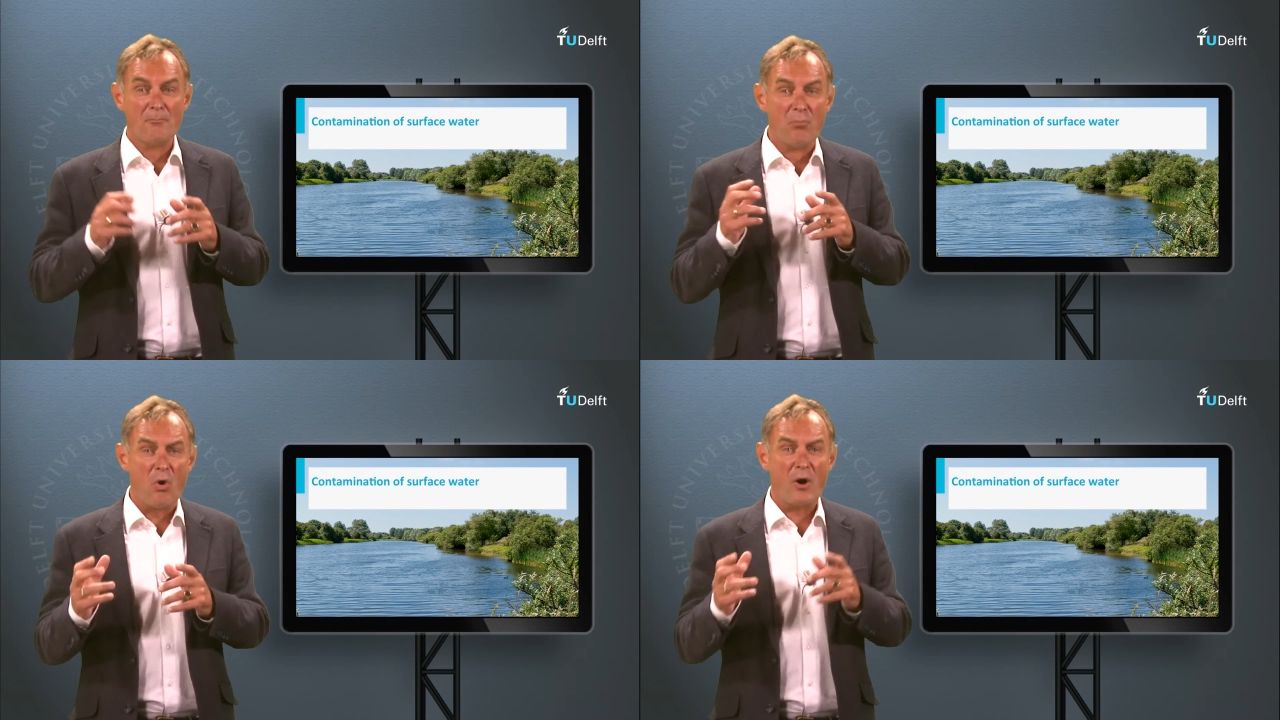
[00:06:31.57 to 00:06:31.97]

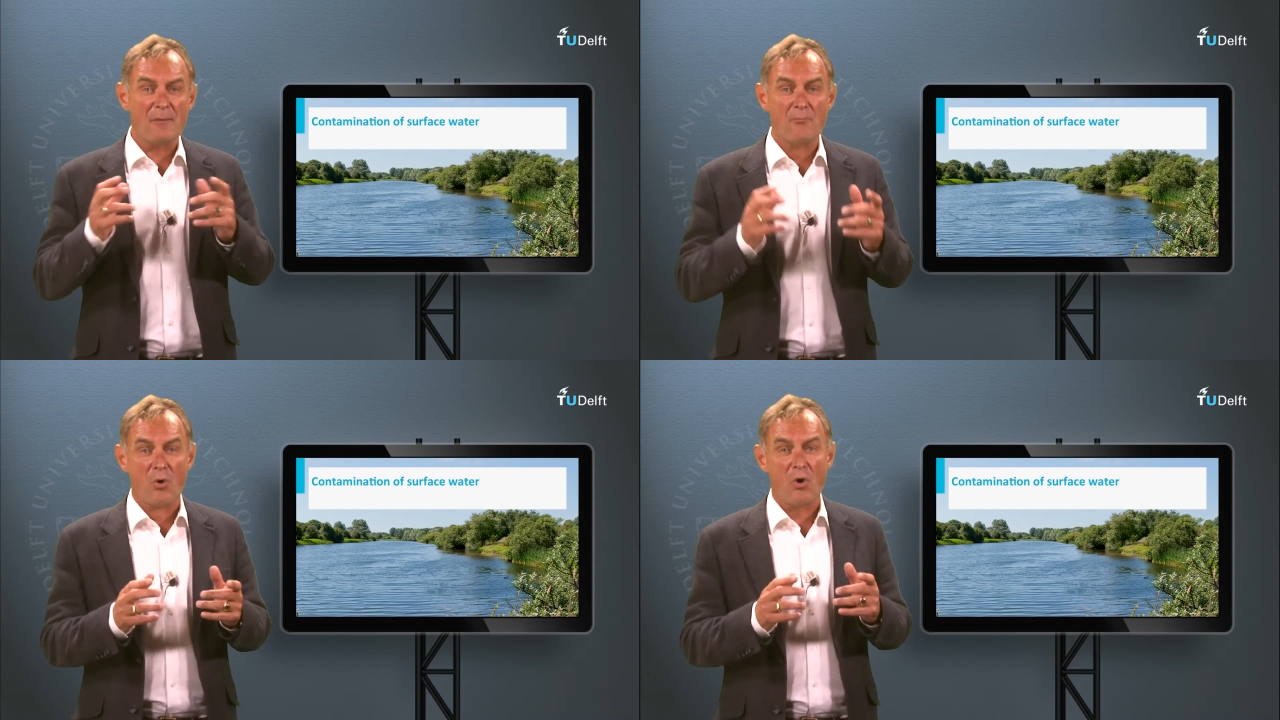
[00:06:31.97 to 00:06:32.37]
more
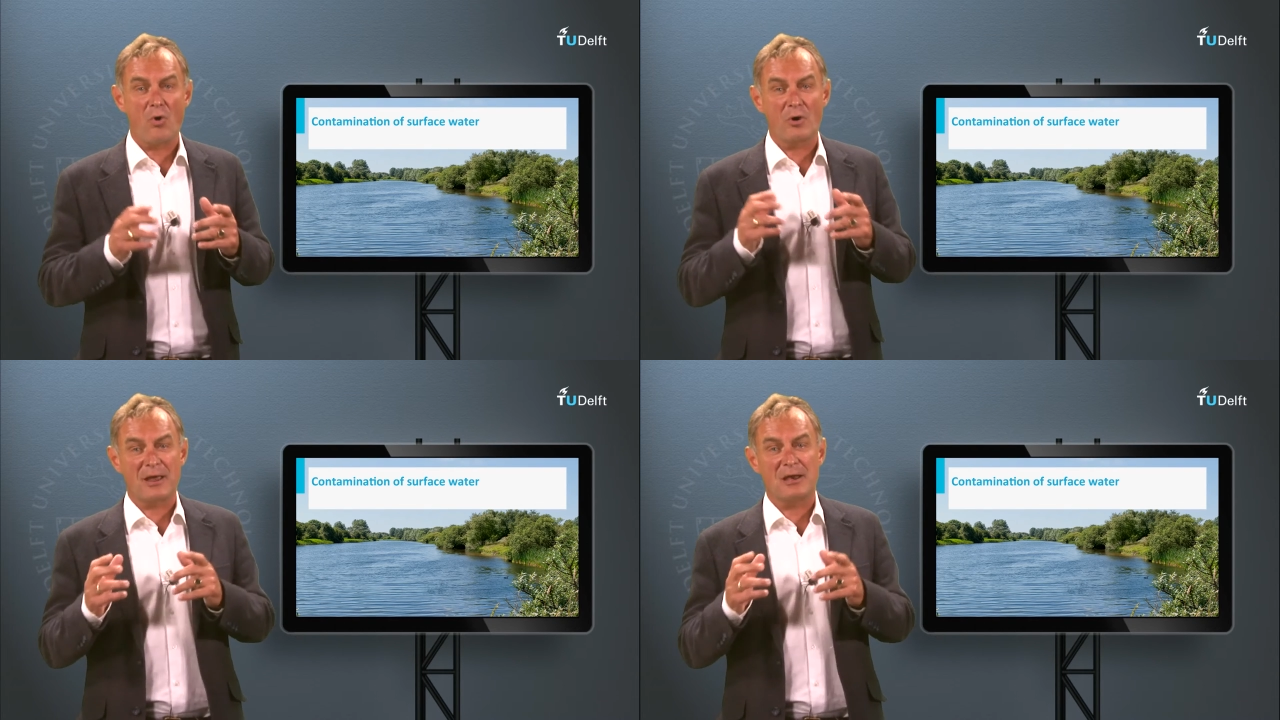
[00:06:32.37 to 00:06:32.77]
and
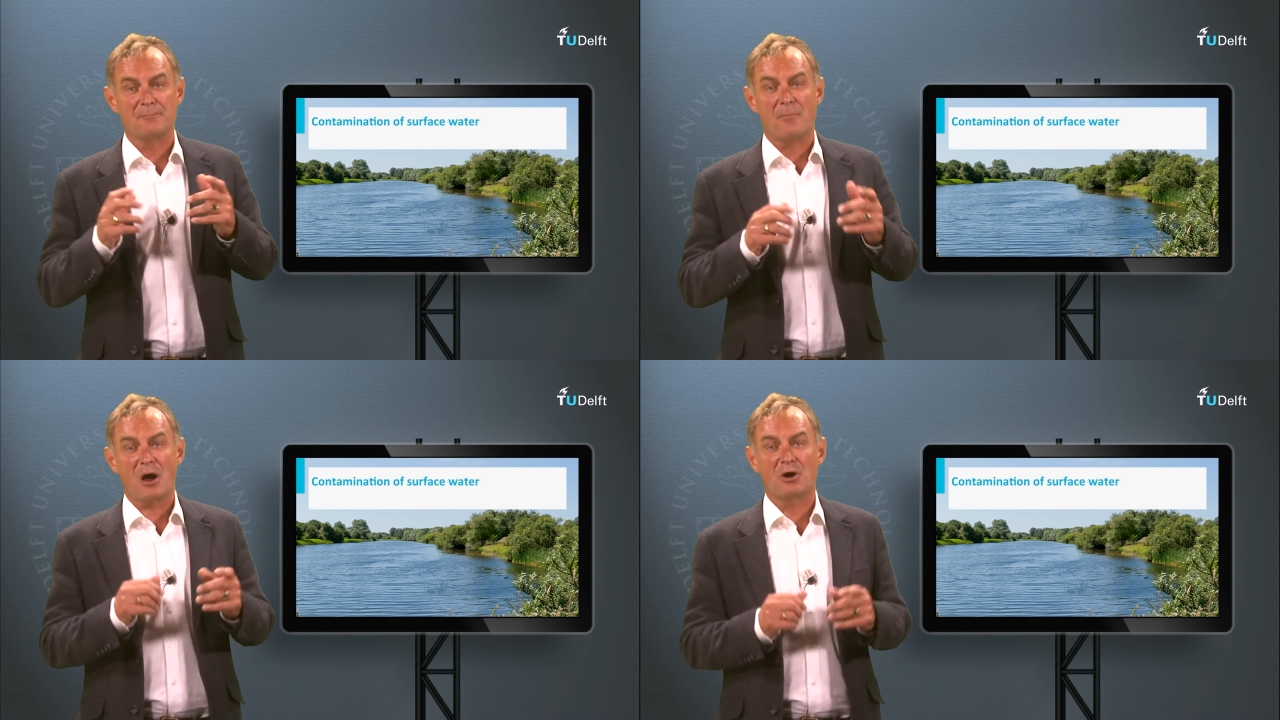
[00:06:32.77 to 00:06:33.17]
more
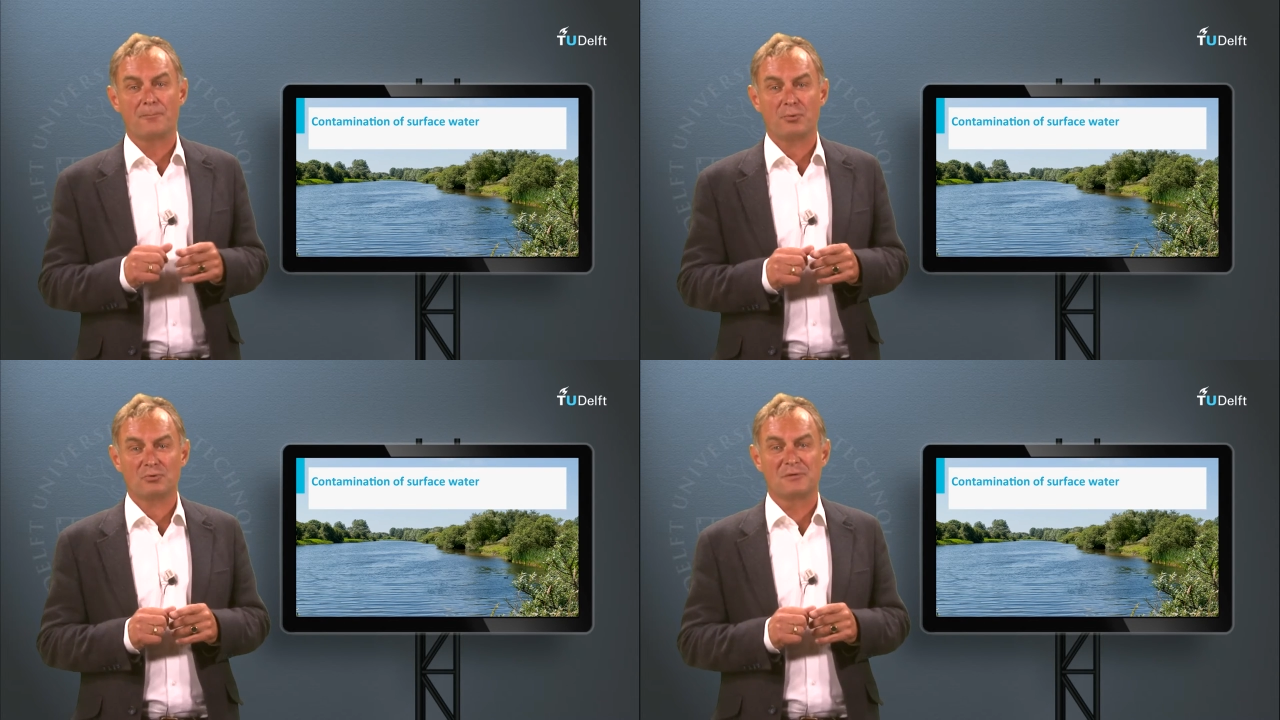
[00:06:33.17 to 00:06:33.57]
organic
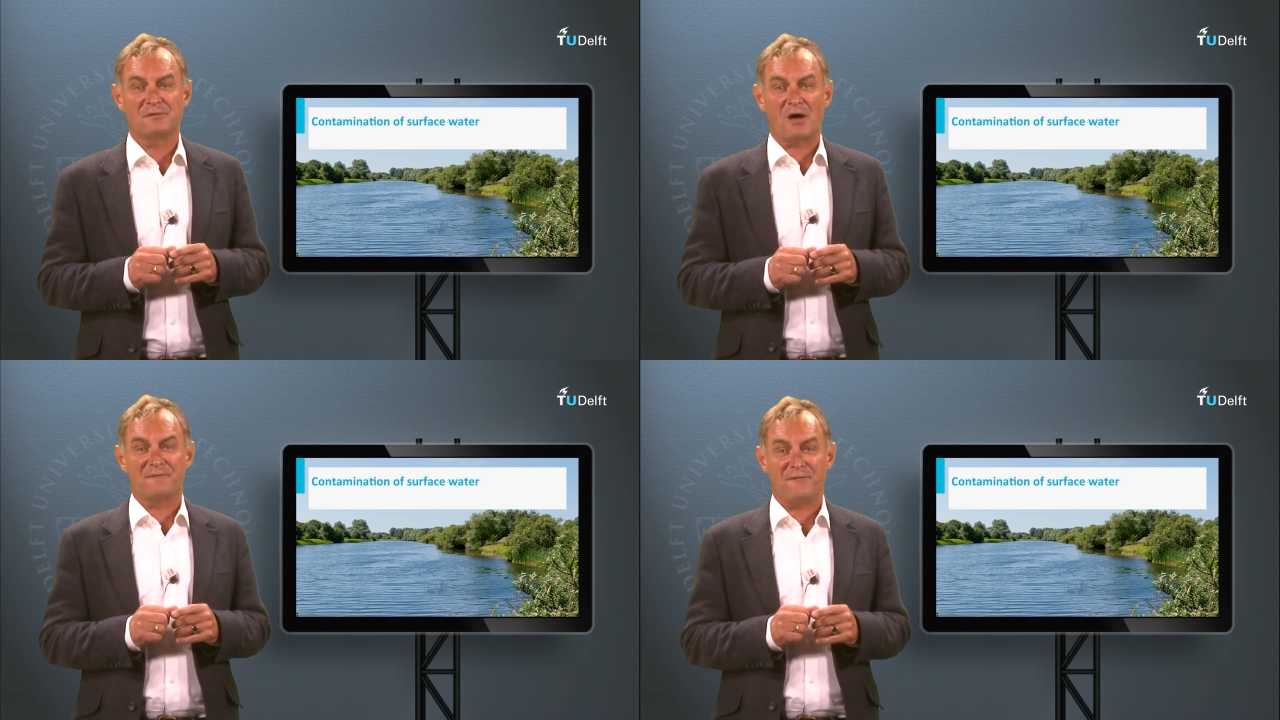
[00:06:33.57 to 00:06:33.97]

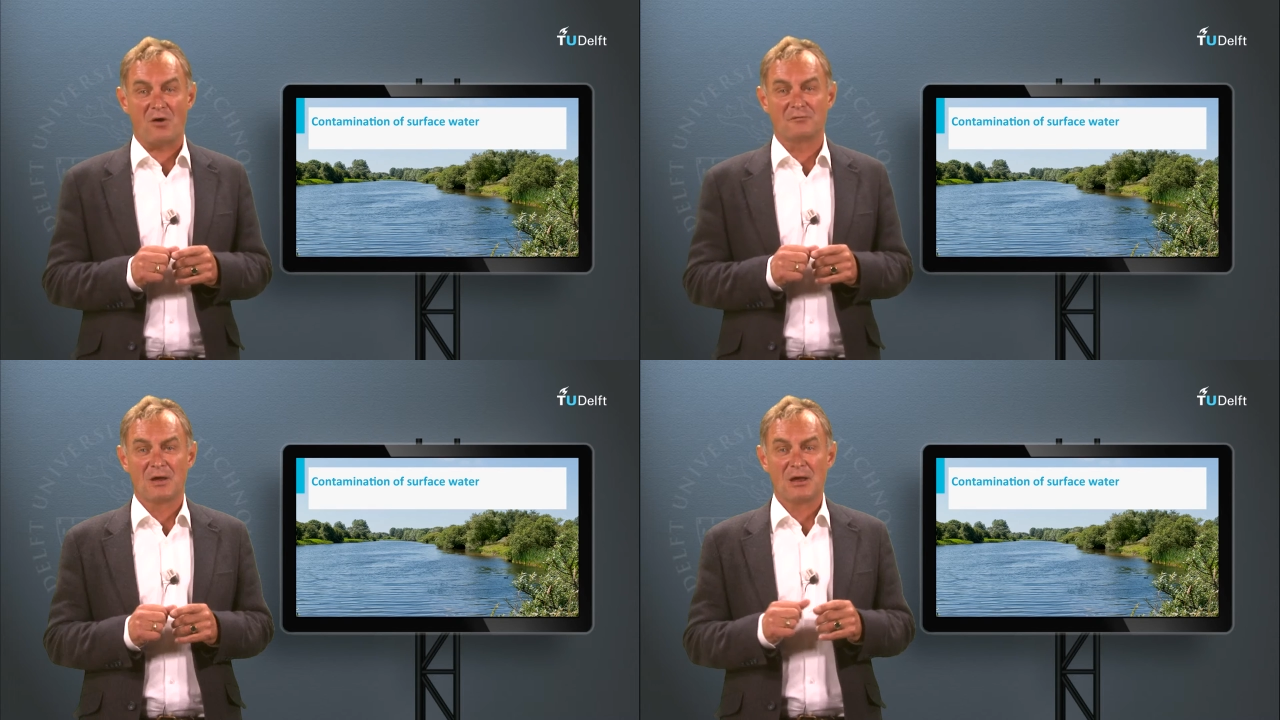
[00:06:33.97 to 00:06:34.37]
micropollutants are
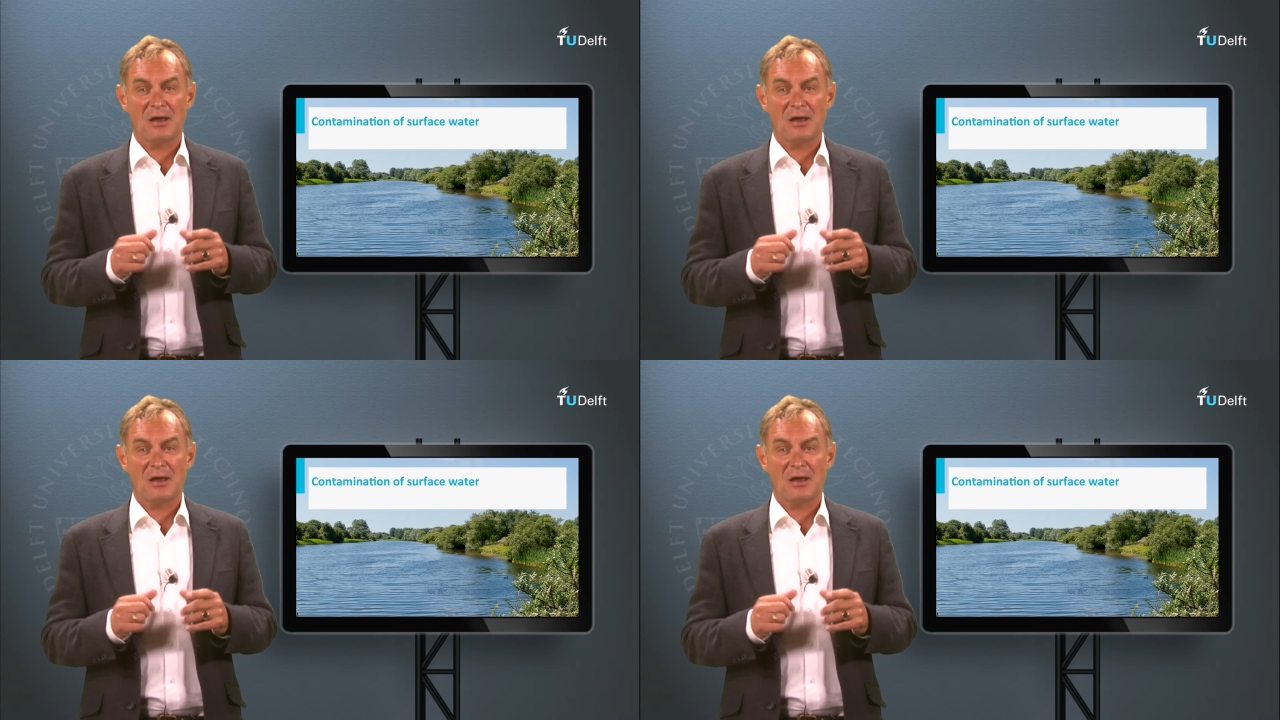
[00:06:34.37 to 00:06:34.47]
found